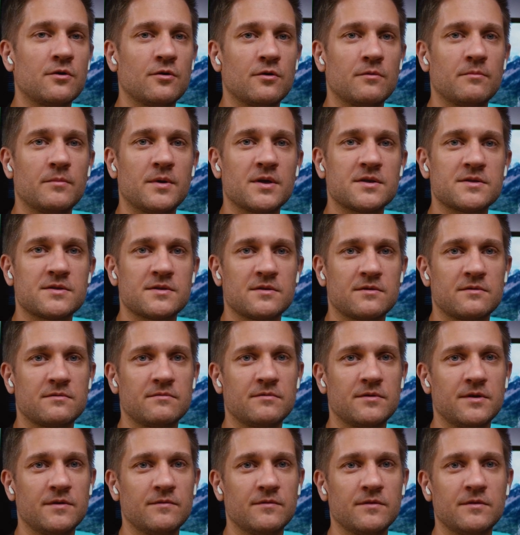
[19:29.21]
you a master,
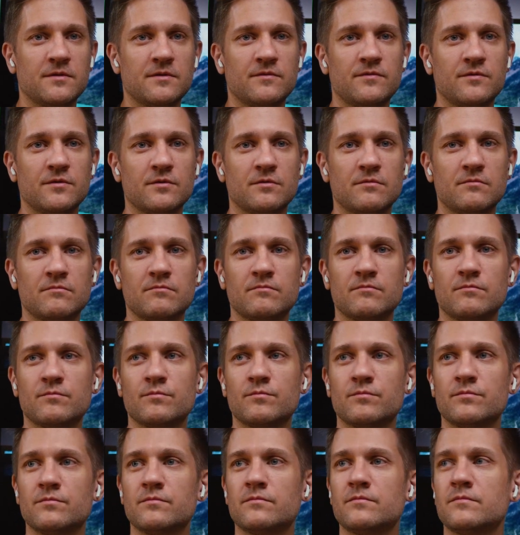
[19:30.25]
even if you
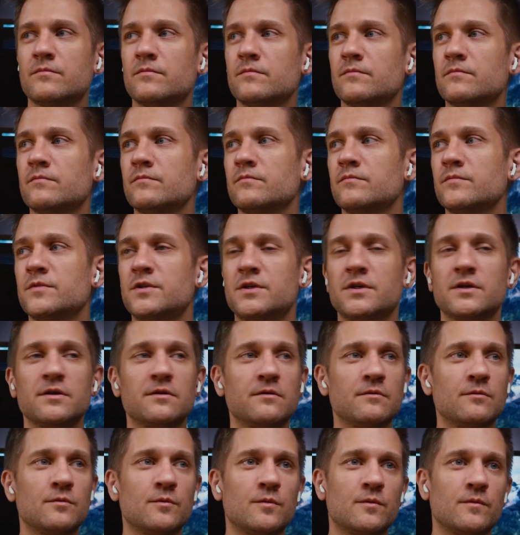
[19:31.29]

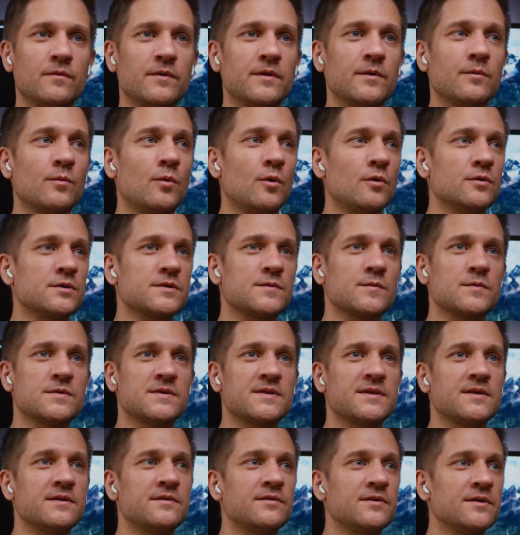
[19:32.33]
drill the walls with
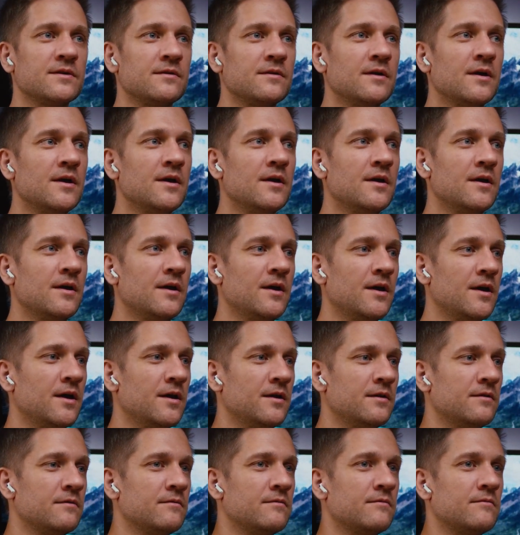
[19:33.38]
the drill,
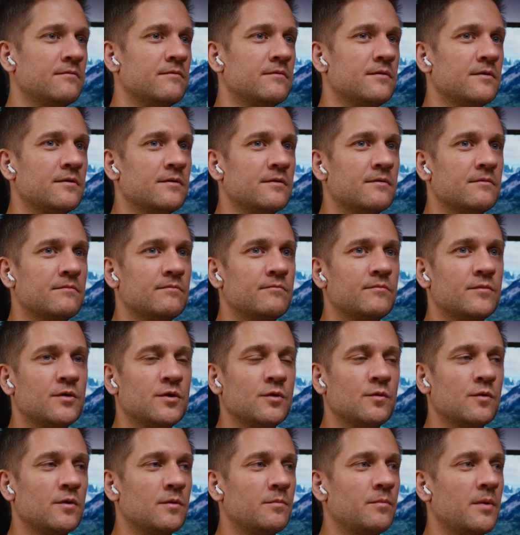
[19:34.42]
and
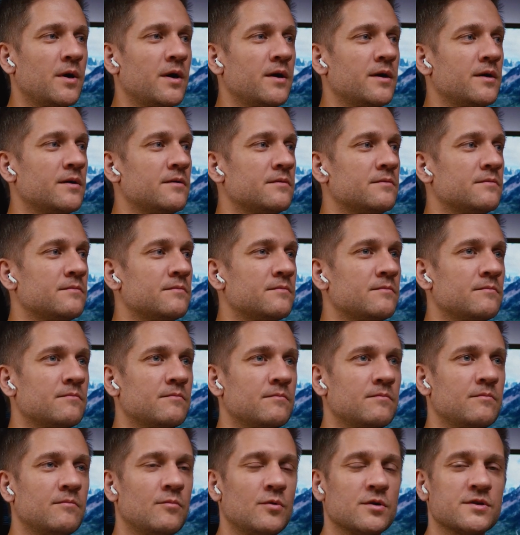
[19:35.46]
you will buy
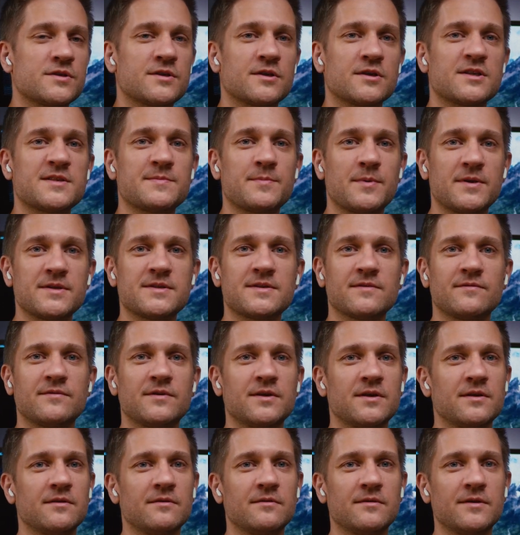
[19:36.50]
most expensive
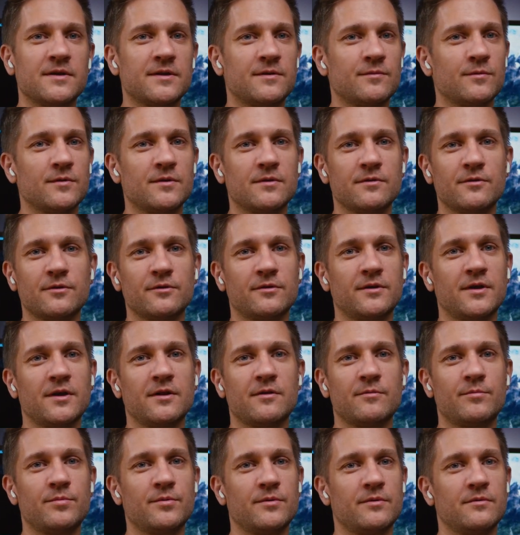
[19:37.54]
drill. It will not
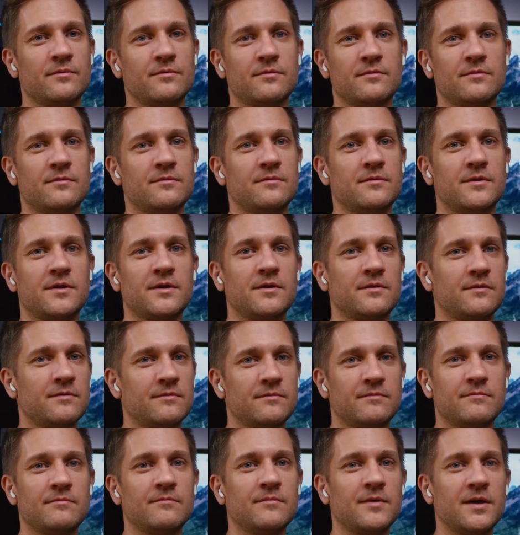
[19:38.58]
help you
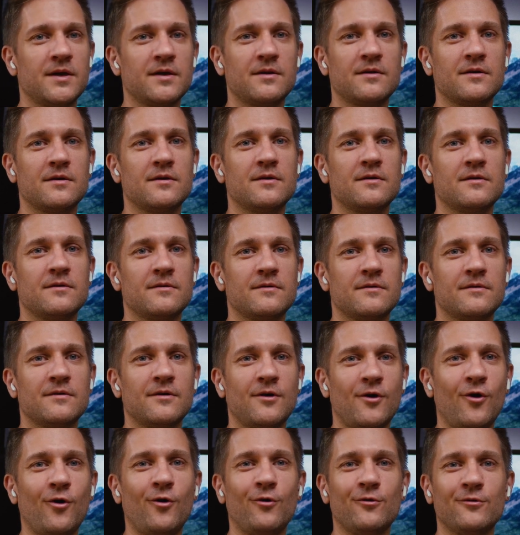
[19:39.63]
like, make a
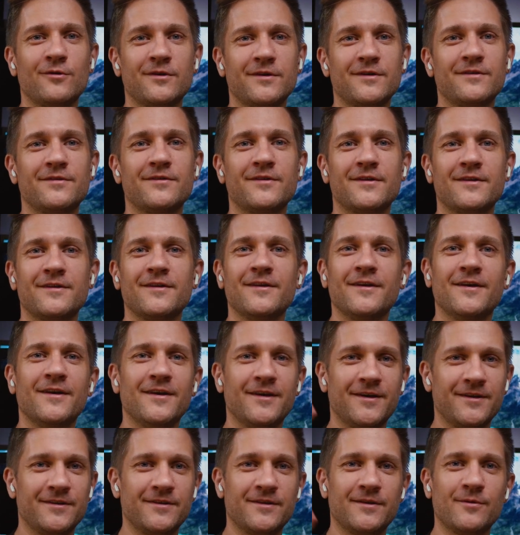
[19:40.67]
hole in
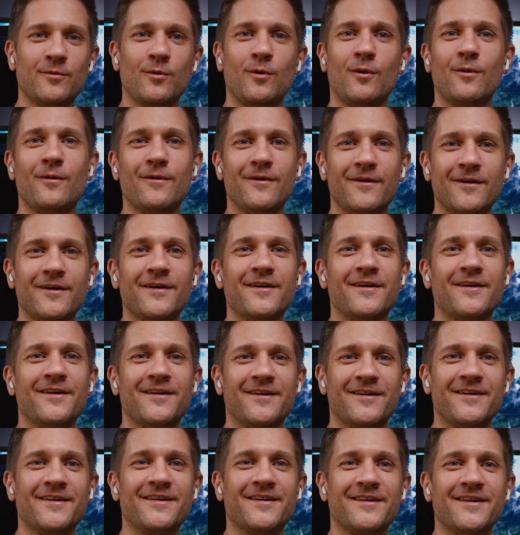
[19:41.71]
the wall.
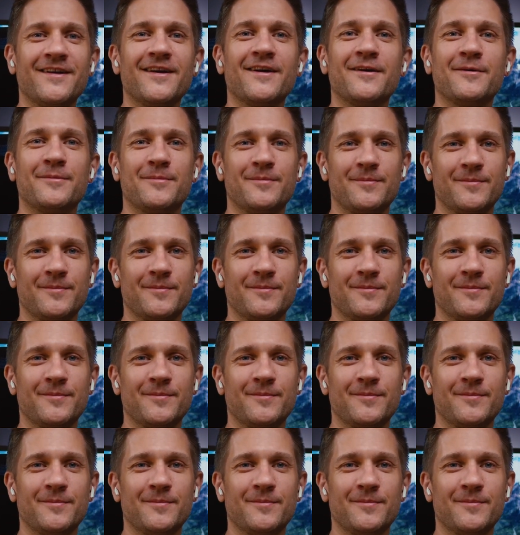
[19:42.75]
Yeah.